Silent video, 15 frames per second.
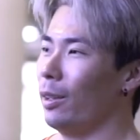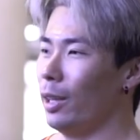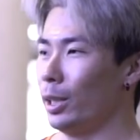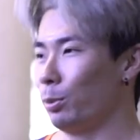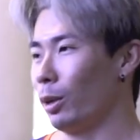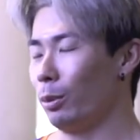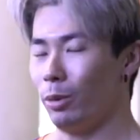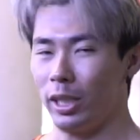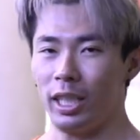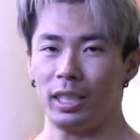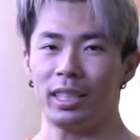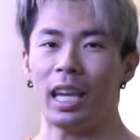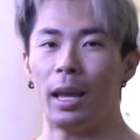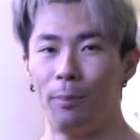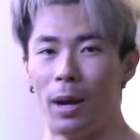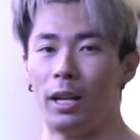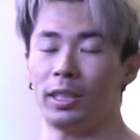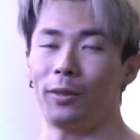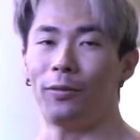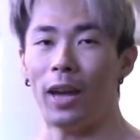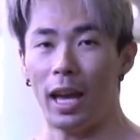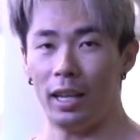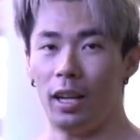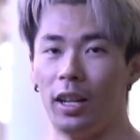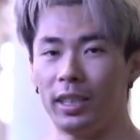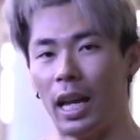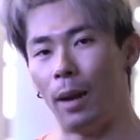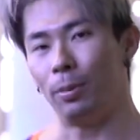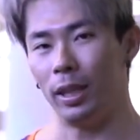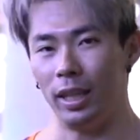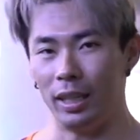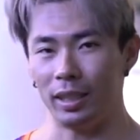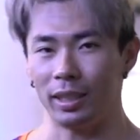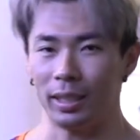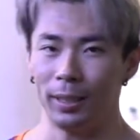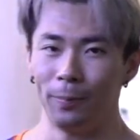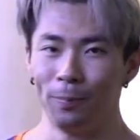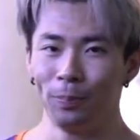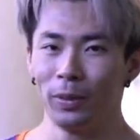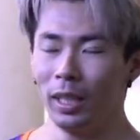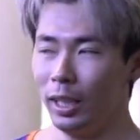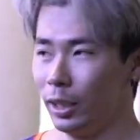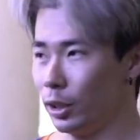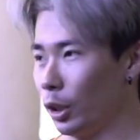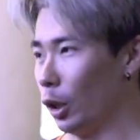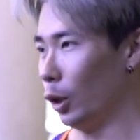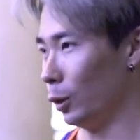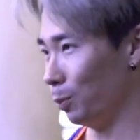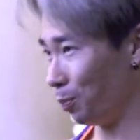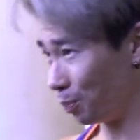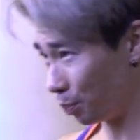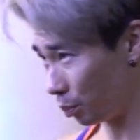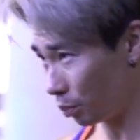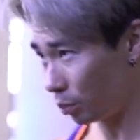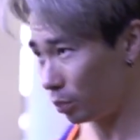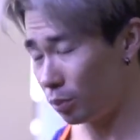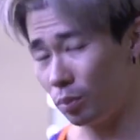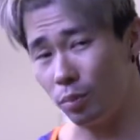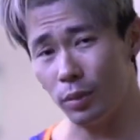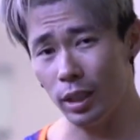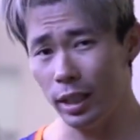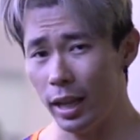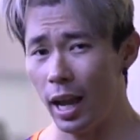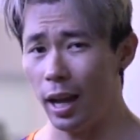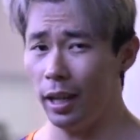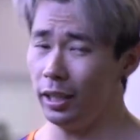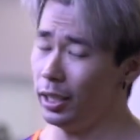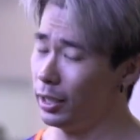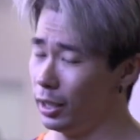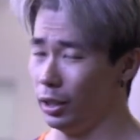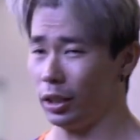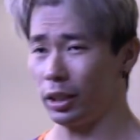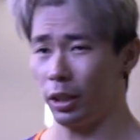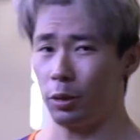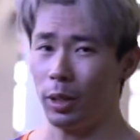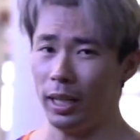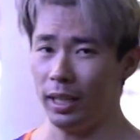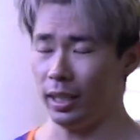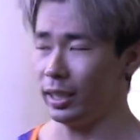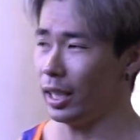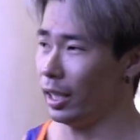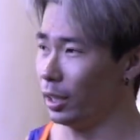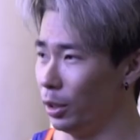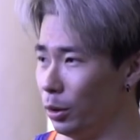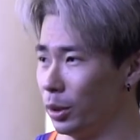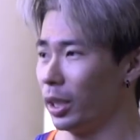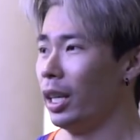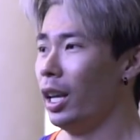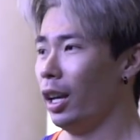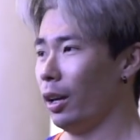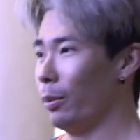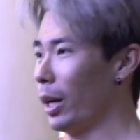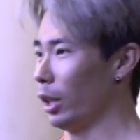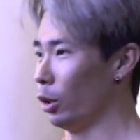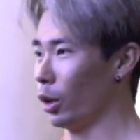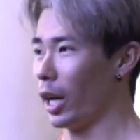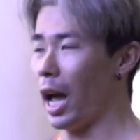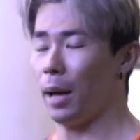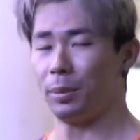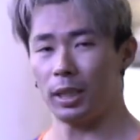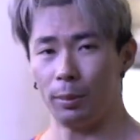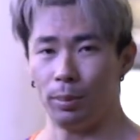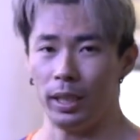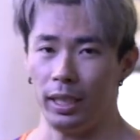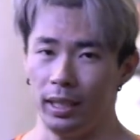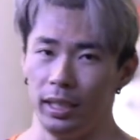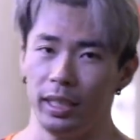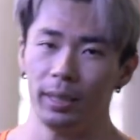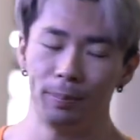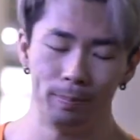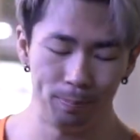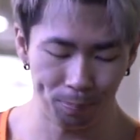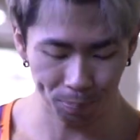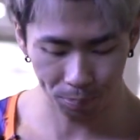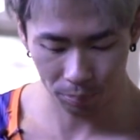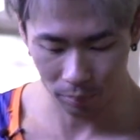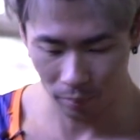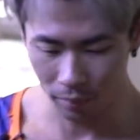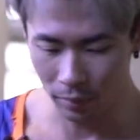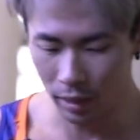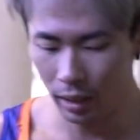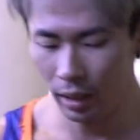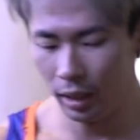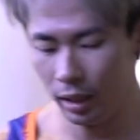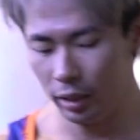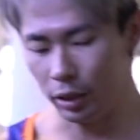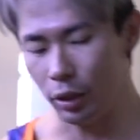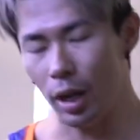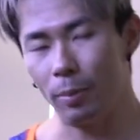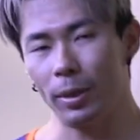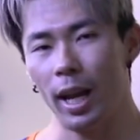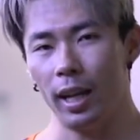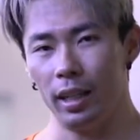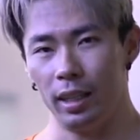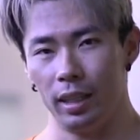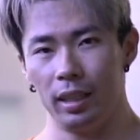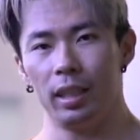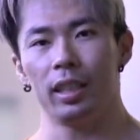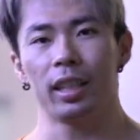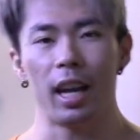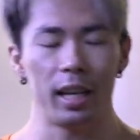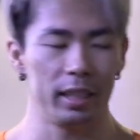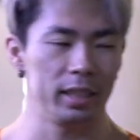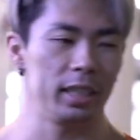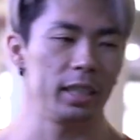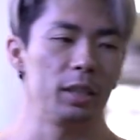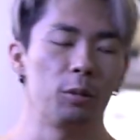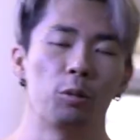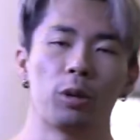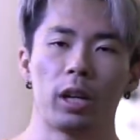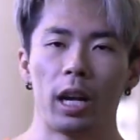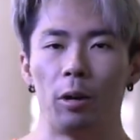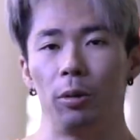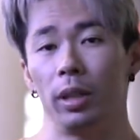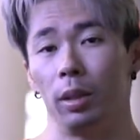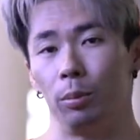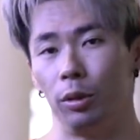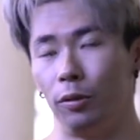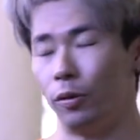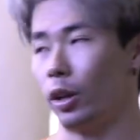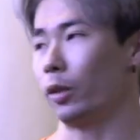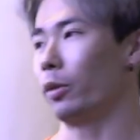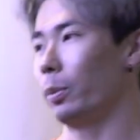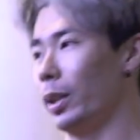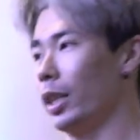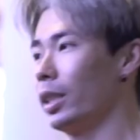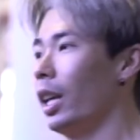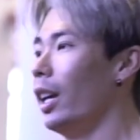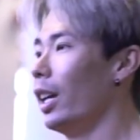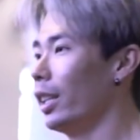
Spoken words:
It's pretty much just 10 pounds of fat on top of this. So yeah, it doesn't look the greatest. I lose my lower abs completely. So I'm kind of got to see where I want to move forward from this.